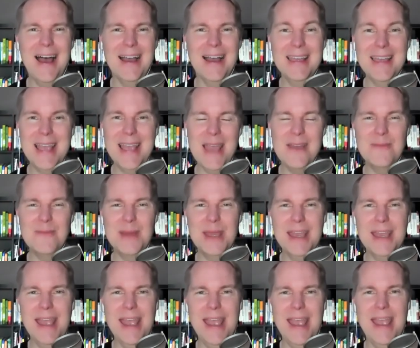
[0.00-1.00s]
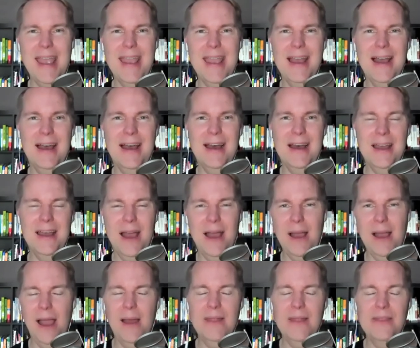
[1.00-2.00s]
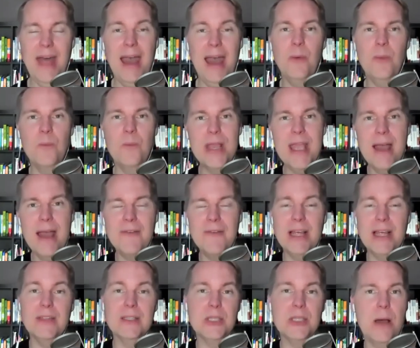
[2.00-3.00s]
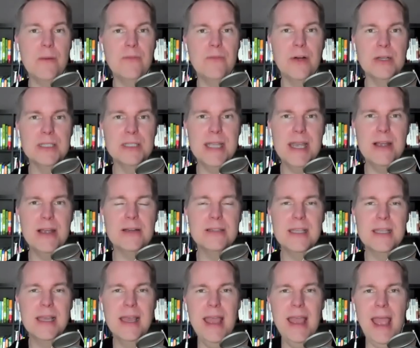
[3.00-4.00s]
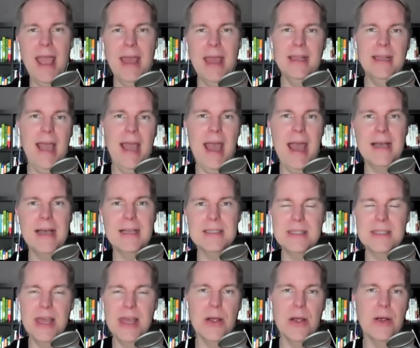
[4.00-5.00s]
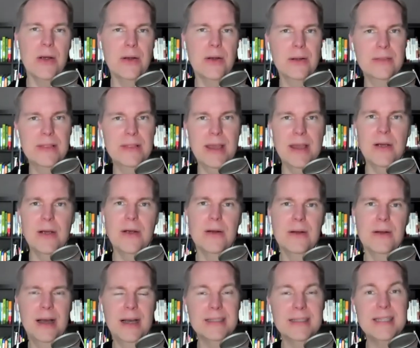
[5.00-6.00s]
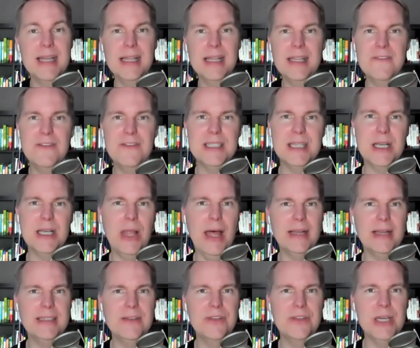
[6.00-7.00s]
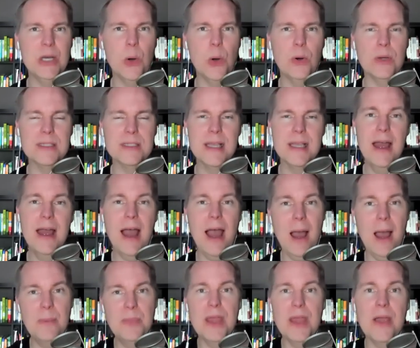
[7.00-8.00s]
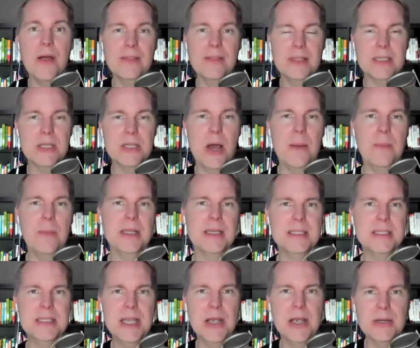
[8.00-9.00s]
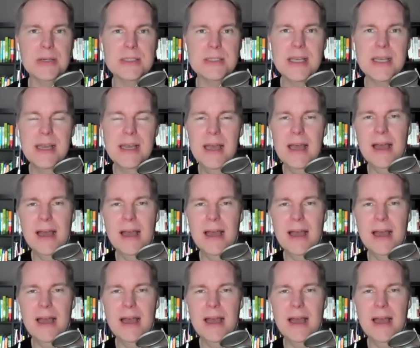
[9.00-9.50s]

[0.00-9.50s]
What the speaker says: He gave me that we have it at the top of our stairs, and it has their daily physical activity goals up there at the top of the stairs,